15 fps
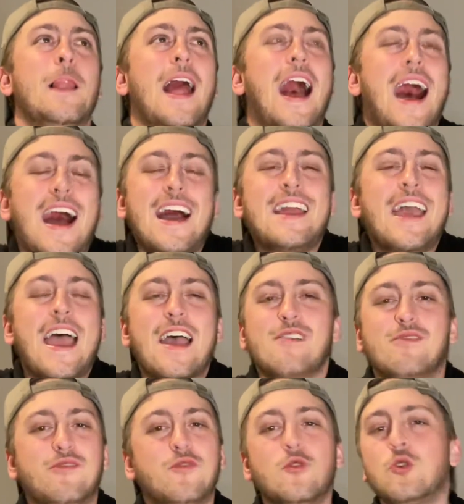I
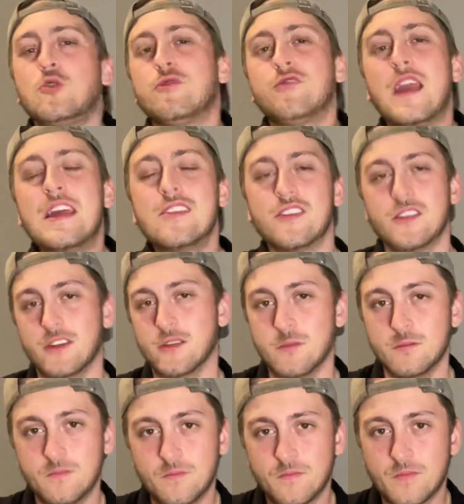have full faith in him.
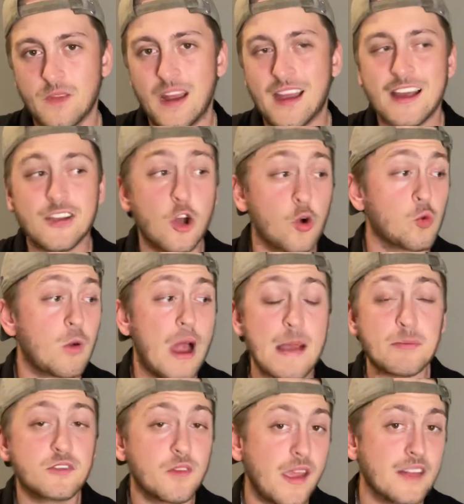And I know
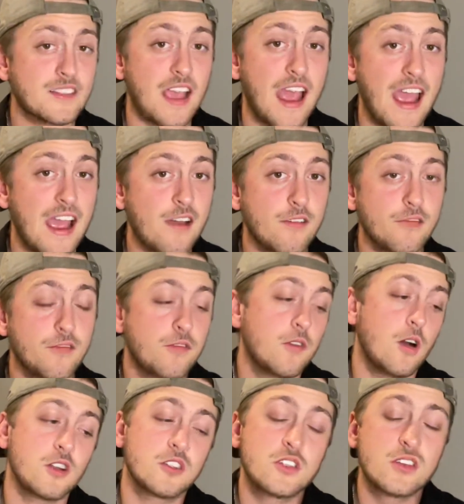Raps fans have
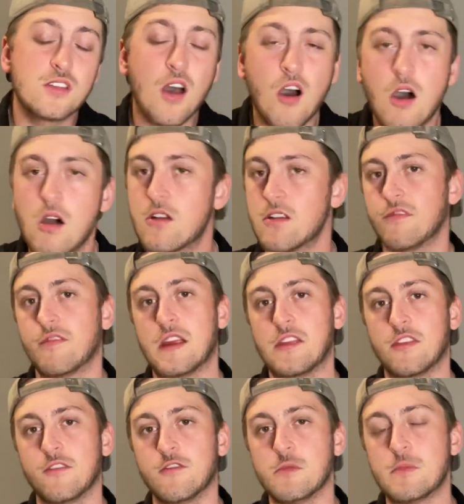a ton of faith
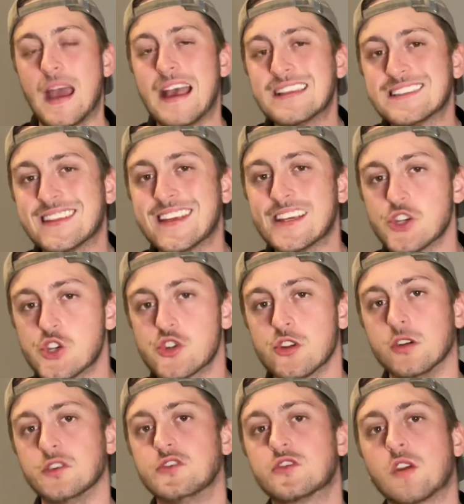of him, as they
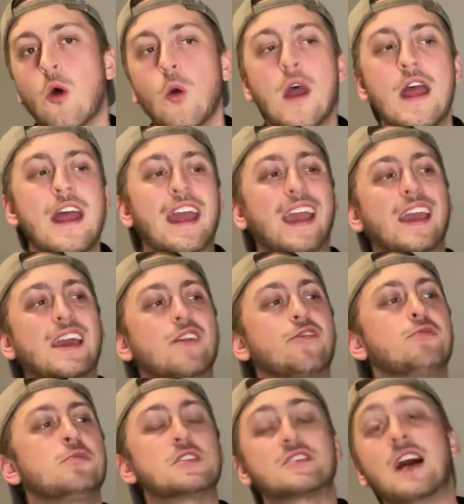should. So if
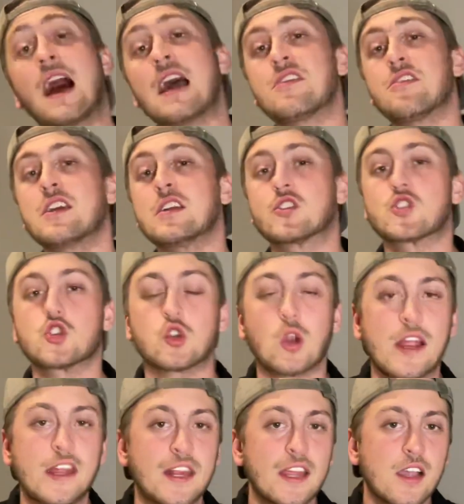Masai thinks
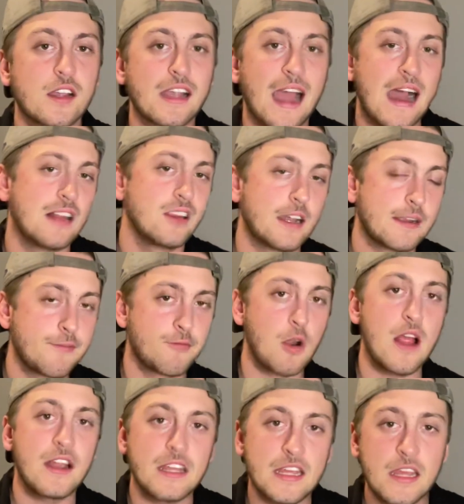trading a guy like
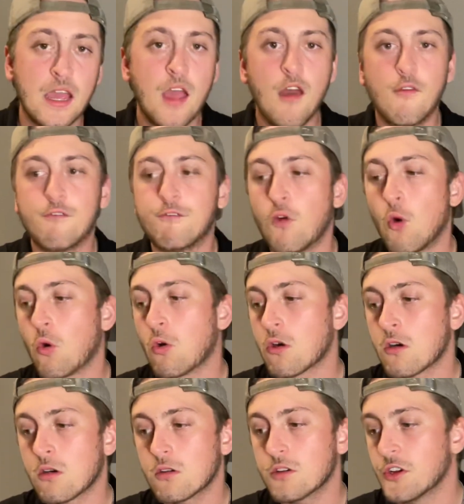Freddie
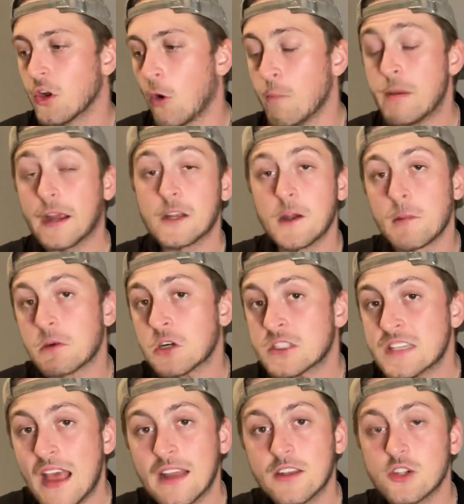for, you know, pick number
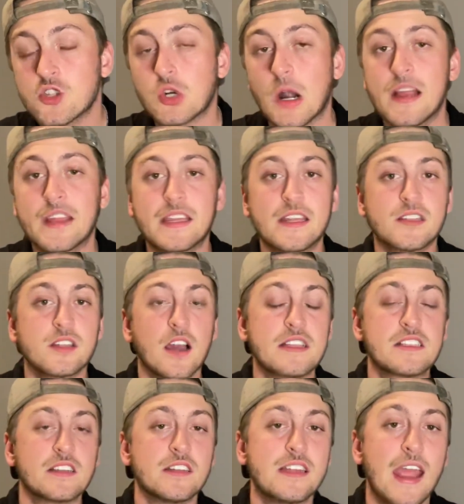10 to try and get
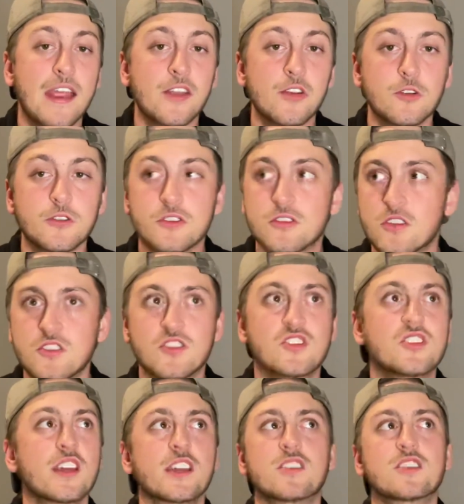Dyson Daniels, the
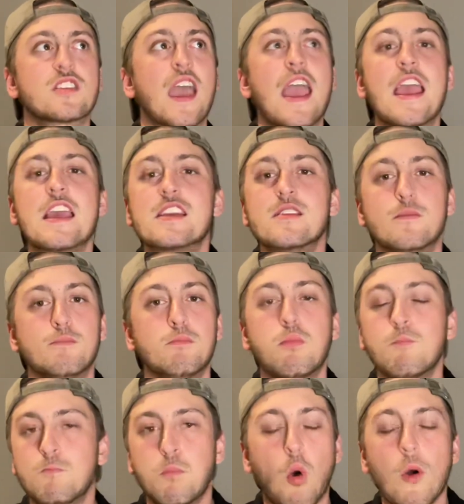six eight
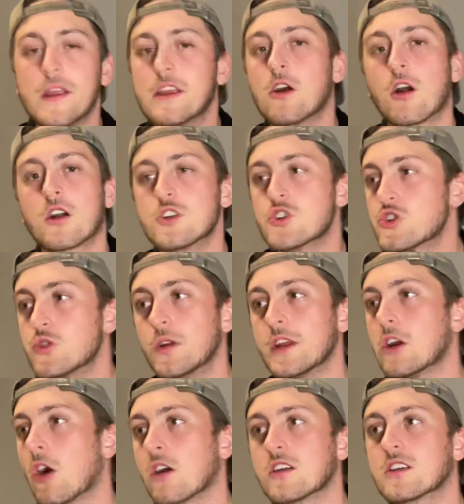point guard, shooting
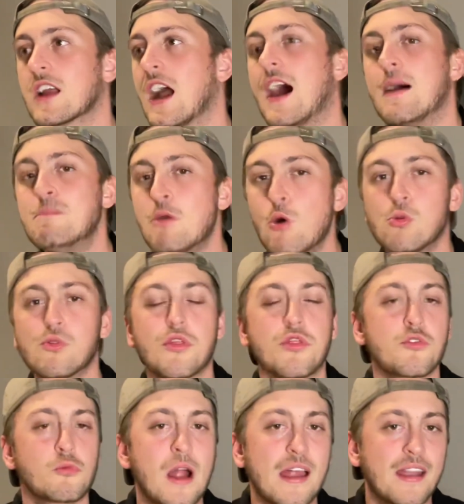guard combo
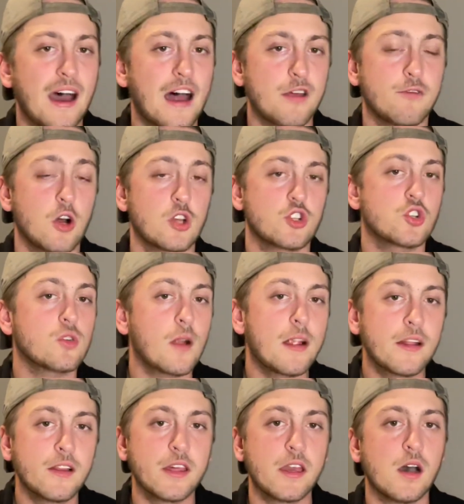threat out of
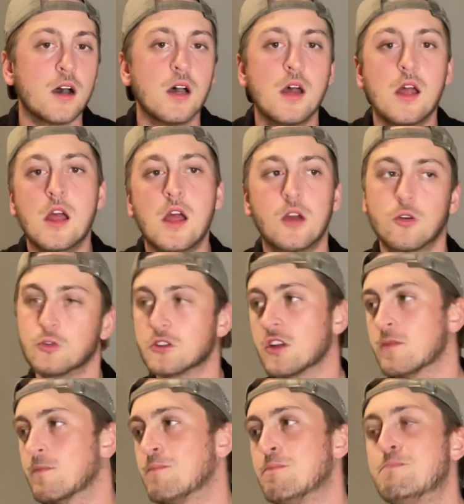Australia, who's a
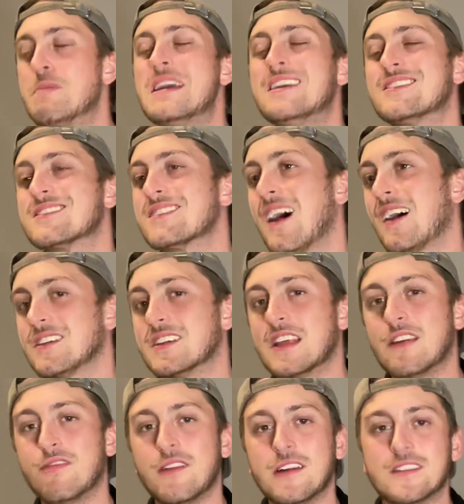beast on
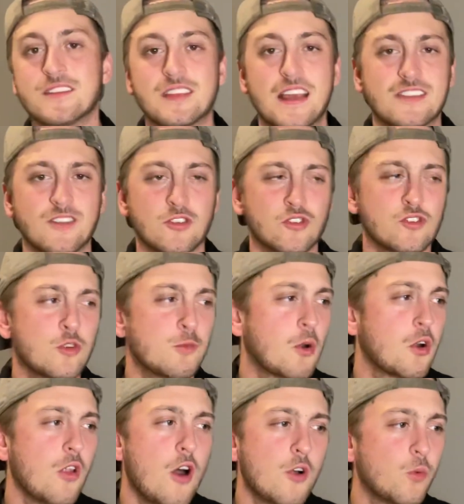defense, has a super
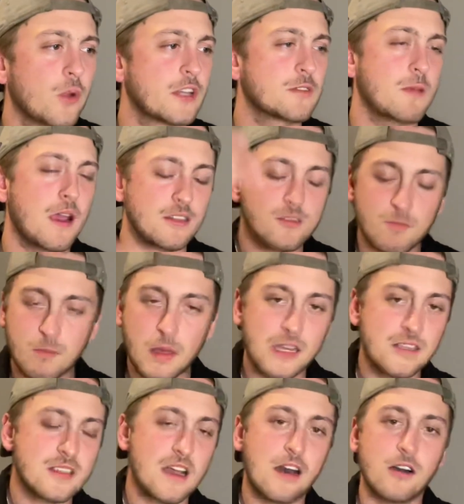long wingspan, it's big
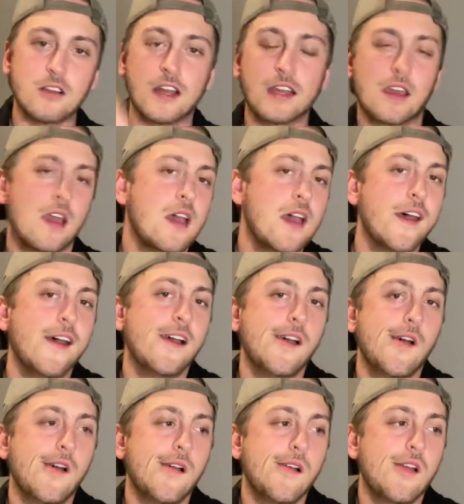as hell. Like,
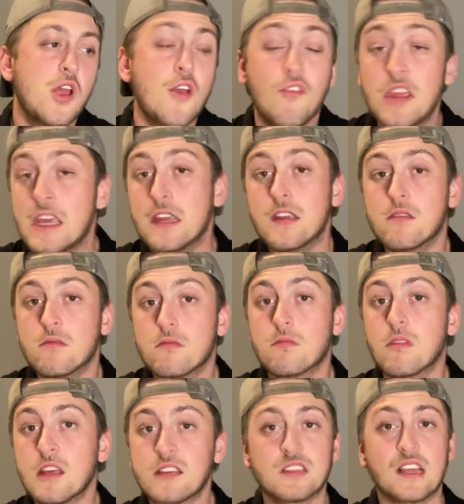if he
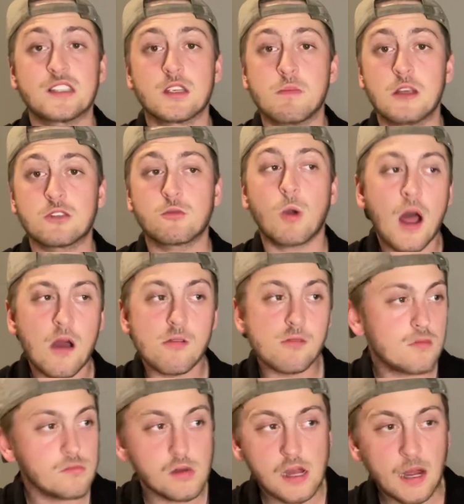thinks that's the best route,
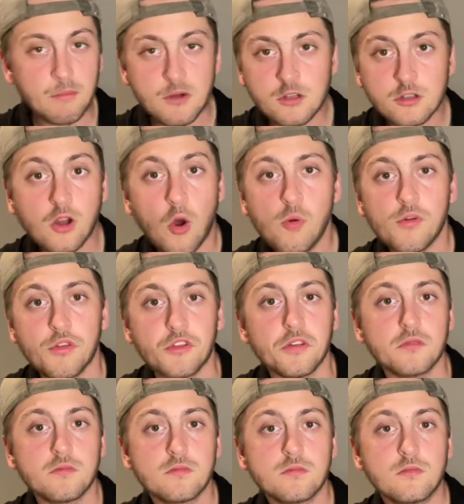I'm going to go with it
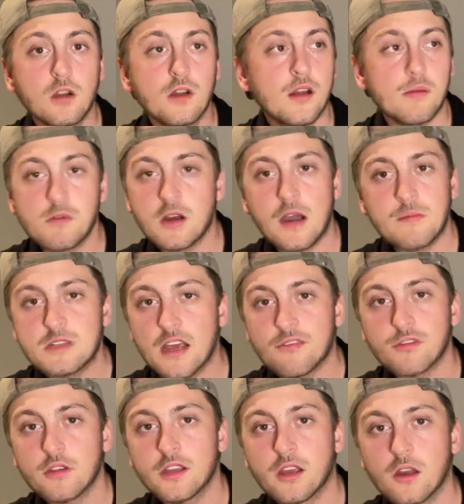right? I'm, I'm
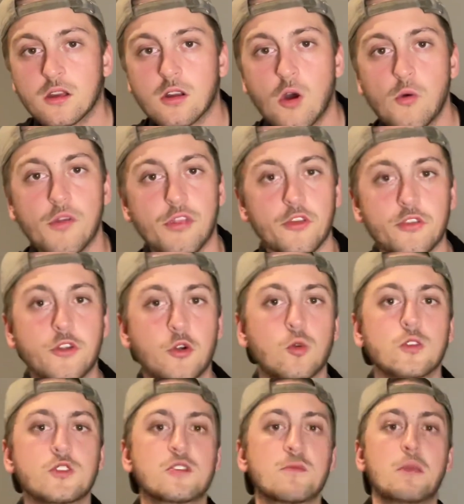definitely going to go with it. There
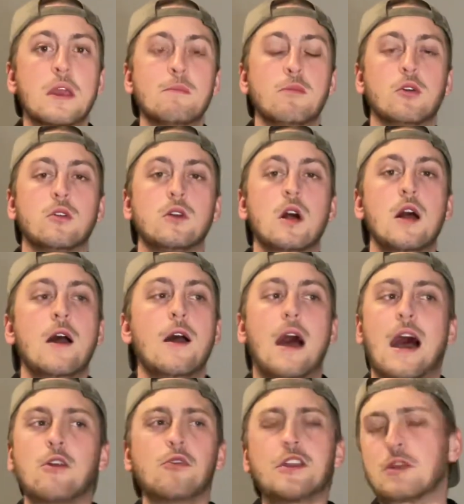was some people, I
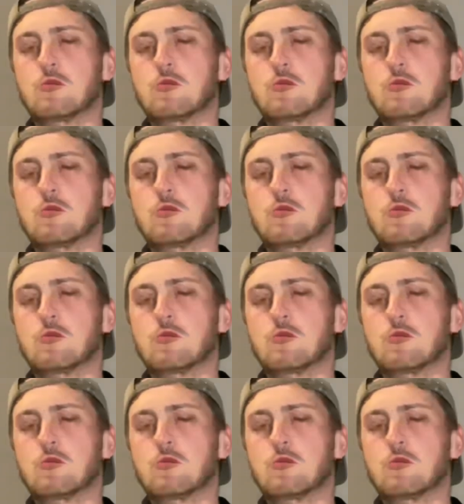don't think